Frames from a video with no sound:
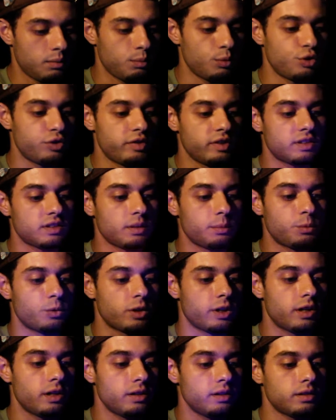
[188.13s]
Move it
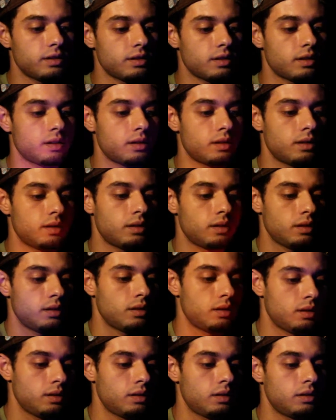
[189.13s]
somewhere else,
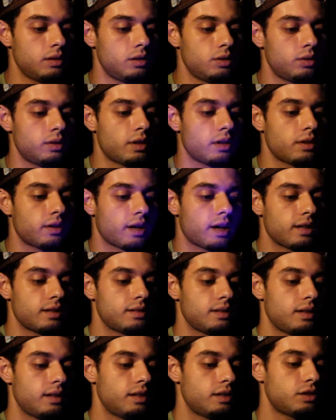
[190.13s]
do another
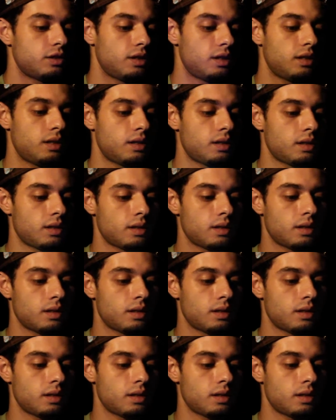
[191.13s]
isolation,